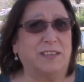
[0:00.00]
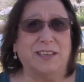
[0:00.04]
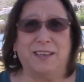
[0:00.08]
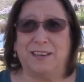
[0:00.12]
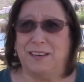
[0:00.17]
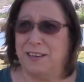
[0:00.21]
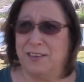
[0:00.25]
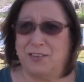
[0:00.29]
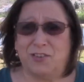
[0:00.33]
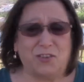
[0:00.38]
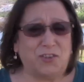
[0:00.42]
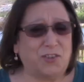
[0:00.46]

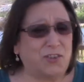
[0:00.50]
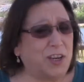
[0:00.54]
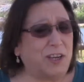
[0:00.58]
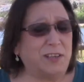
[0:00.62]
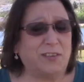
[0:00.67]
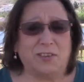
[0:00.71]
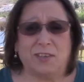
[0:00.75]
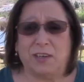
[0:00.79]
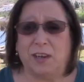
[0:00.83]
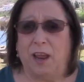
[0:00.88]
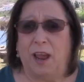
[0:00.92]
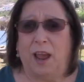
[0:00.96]
That is
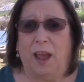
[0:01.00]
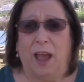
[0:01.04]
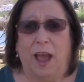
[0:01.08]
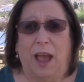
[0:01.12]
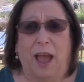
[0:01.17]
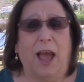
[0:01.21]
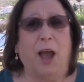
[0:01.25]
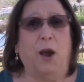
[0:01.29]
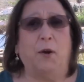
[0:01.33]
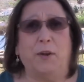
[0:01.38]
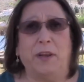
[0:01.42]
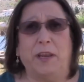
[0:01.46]
just
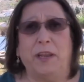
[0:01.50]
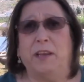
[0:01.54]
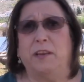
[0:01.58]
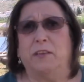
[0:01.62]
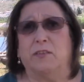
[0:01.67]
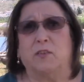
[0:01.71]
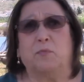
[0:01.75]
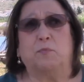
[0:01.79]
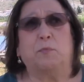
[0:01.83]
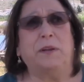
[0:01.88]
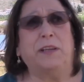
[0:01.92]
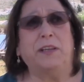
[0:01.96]
how it
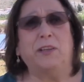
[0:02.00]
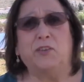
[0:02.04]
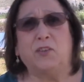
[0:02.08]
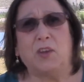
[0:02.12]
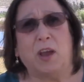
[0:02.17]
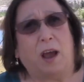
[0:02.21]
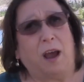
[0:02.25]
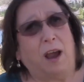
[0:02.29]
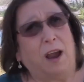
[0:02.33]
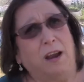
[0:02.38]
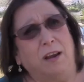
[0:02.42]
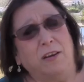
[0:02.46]
is. But it's
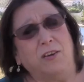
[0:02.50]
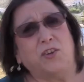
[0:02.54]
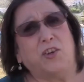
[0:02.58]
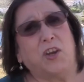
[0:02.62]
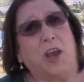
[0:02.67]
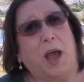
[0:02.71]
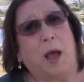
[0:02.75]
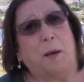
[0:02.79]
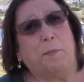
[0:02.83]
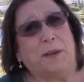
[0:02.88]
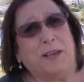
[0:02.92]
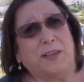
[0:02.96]
our
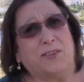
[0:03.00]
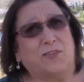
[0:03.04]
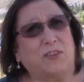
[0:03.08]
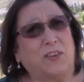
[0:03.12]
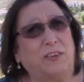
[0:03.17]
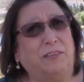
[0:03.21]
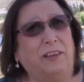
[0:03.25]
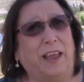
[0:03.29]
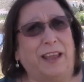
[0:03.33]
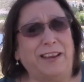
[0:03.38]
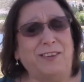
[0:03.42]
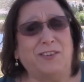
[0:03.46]
job as
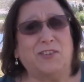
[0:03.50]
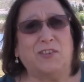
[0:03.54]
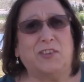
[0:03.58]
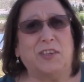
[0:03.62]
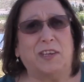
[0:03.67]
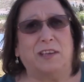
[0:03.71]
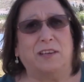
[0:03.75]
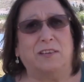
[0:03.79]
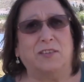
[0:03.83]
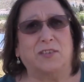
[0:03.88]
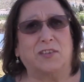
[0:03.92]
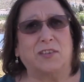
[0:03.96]
the light
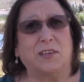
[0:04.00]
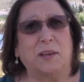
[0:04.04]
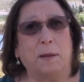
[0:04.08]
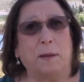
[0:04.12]
seeds